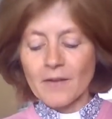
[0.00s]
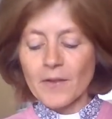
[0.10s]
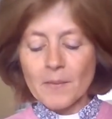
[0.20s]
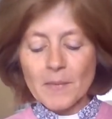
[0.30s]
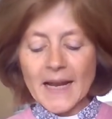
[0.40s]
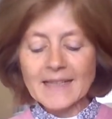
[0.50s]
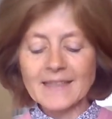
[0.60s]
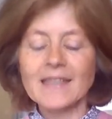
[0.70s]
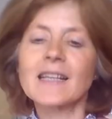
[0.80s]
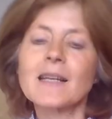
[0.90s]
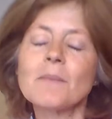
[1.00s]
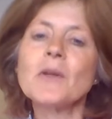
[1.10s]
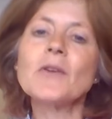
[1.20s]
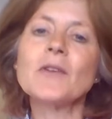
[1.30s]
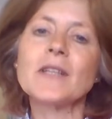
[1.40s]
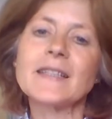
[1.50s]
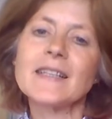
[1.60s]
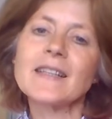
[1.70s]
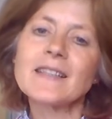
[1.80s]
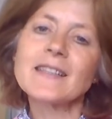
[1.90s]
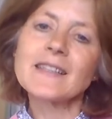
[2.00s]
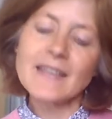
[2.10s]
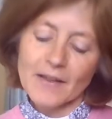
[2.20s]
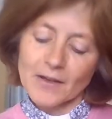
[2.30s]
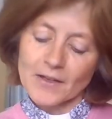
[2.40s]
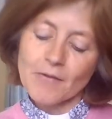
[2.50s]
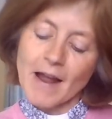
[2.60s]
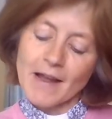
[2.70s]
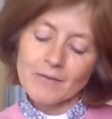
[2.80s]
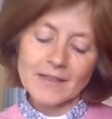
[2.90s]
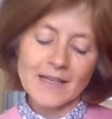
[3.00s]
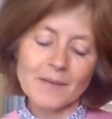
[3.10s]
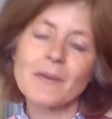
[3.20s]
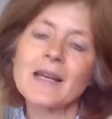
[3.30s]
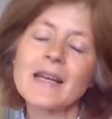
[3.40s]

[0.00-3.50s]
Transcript: for the monastic community that had gathered around him